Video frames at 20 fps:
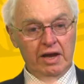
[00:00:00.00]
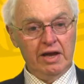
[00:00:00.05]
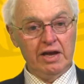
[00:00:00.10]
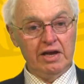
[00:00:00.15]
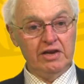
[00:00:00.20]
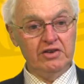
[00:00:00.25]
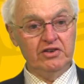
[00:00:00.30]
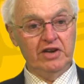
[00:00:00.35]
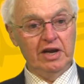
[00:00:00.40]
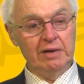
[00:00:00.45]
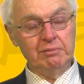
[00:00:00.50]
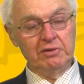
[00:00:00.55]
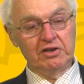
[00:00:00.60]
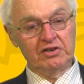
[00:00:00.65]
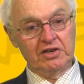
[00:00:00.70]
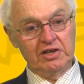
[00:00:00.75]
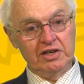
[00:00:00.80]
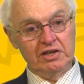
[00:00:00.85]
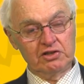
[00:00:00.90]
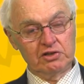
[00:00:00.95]

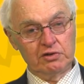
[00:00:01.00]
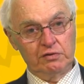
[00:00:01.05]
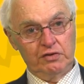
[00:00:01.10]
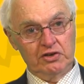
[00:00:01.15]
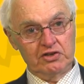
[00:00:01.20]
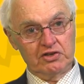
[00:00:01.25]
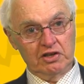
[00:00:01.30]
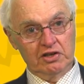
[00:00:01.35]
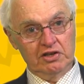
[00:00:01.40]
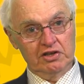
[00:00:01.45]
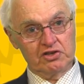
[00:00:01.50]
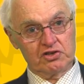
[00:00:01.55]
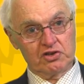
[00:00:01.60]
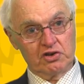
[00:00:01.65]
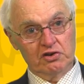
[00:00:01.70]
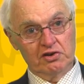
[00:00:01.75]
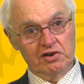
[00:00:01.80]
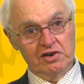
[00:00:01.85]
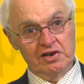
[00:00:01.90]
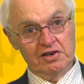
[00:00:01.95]
indemnity as official
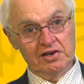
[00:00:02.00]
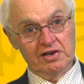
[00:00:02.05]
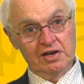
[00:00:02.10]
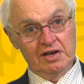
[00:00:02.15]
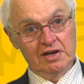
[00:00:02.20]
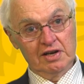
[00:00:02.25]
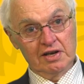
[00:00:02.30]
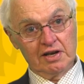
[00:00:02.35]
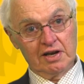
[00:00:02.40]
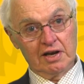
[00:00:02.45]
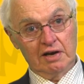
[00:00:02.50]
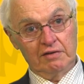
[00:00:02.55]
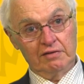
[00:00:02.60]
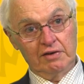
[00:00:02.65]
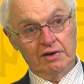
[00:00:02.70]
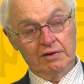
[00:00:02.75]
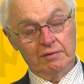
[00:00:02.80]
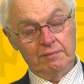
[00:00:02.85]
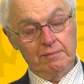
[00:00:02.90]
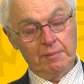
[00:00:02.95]
historian
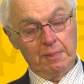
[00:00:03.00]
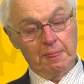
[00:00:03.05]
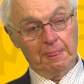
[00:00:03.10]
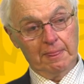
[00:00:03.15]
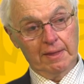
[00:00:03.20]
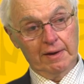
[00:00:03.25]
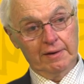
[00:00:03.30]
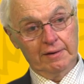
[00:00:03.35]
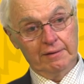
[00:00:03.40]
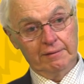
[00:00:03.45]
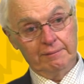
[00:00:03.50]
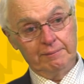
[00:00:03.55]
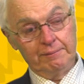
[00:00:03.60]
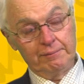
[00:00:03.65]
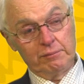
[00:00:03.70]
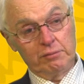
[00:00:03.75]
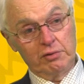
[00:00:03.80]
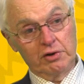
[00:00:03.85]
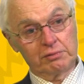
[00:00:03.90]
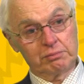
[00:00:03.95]
cover
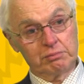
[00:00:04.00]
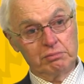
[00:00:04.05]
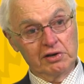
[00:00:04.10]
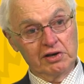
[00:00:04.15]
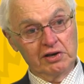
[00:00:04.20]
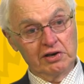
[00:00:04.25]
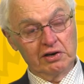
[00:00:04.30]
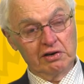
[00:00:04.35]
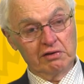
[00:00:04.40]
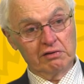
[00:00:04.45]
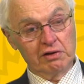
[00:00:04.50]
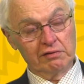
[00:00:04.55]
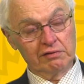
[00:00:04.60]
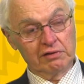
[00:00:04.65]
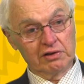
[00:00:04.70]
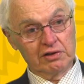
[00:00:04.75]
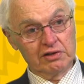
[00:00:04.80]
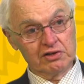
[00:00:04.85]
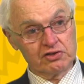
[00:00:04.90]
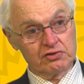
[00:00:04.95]
what Brigadier
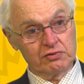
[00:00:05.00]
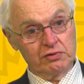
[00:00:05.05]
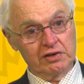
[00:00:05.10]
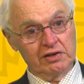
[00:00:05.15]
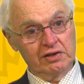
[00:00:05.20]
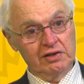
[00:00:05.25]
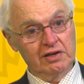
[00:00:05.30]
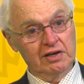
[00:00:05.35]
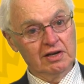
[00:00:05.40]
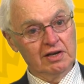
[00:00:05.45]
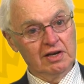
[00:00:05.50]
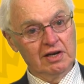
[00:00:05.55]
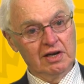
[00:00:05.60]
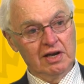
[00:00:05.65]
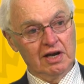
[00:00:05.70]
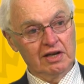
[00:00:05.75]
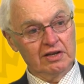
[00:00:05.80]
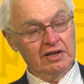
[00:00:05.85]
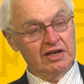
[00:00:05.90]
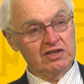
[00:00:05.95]
Greville has written?
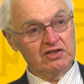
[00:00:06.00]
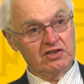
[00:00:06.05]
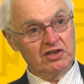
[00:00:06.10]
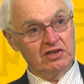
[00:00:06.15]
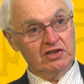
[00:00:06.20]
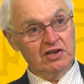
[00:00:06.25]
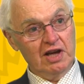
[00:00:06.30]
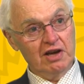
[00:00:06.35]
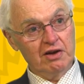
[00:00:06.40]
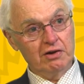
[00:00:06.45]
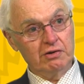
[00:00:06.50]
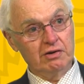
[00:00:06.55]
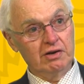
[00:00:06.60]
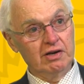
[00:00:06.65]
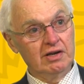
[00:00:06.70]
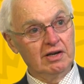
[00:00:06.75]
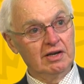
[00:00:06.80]
And they said no.